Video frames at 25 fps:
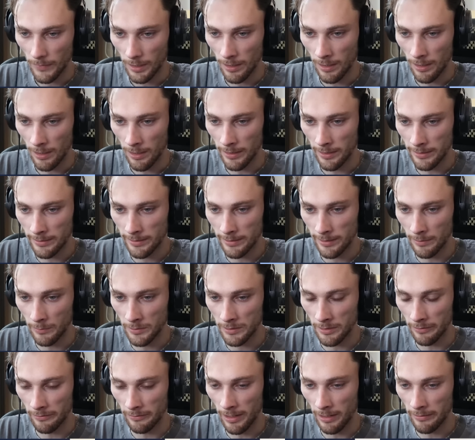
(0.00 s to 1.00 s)
Uh, someone's
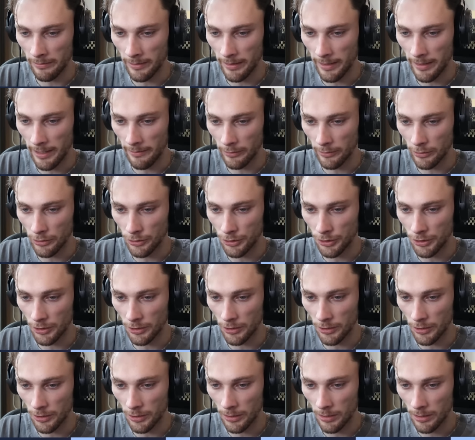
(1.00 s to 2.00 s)
gonna 5k that for
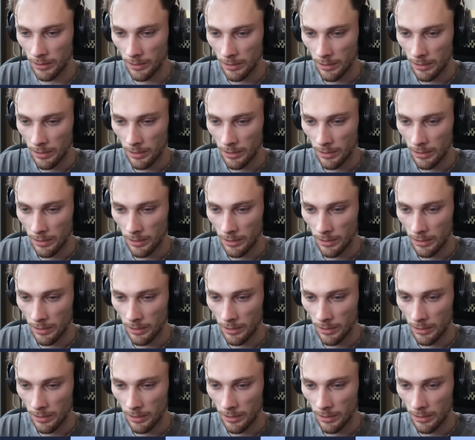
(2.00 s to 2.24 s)
sure.